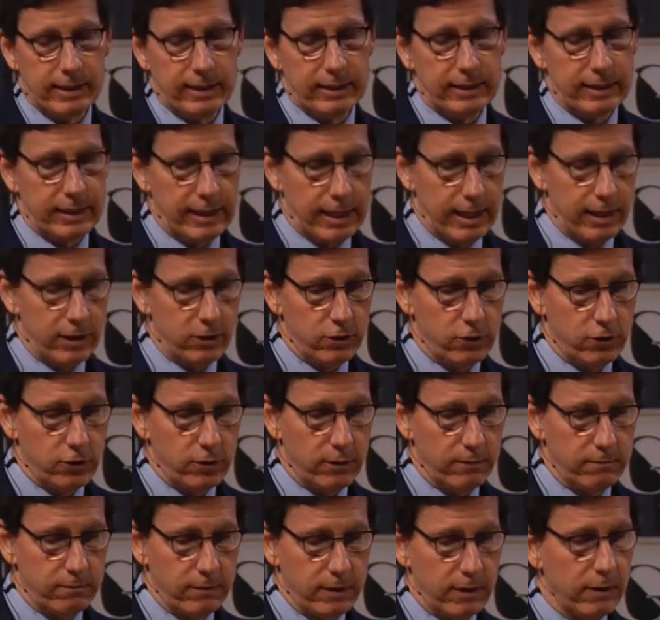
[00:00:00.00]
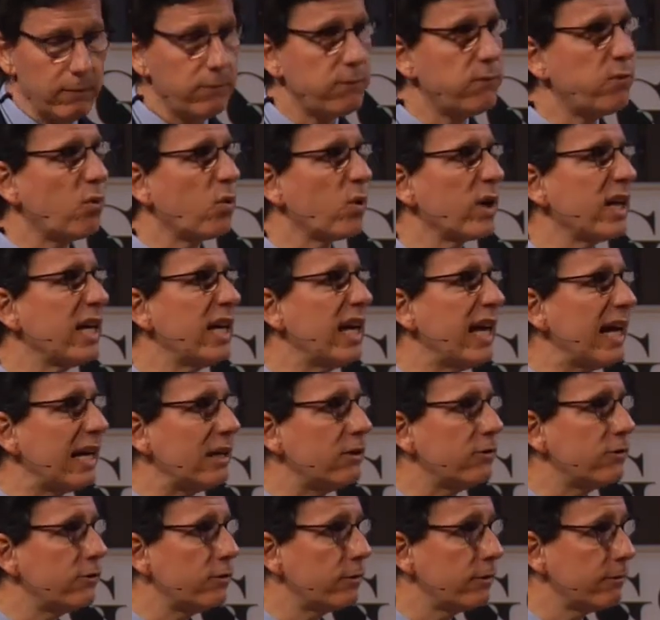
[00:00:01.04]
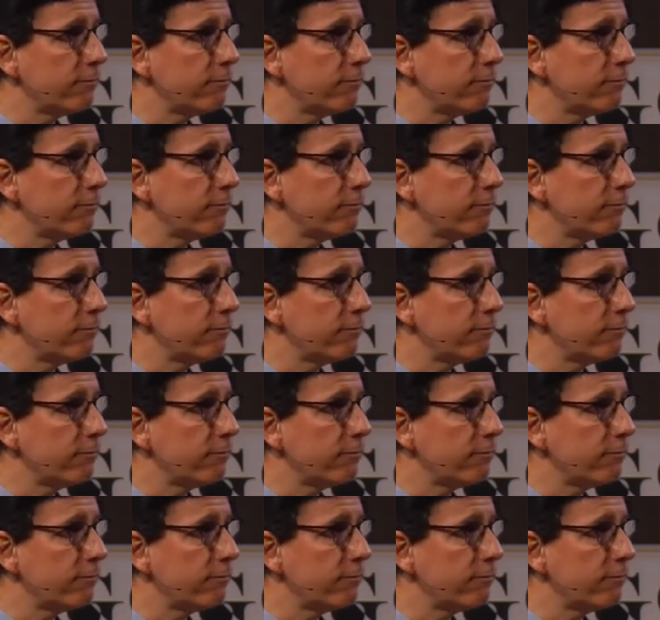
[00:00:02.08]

at the age of 48.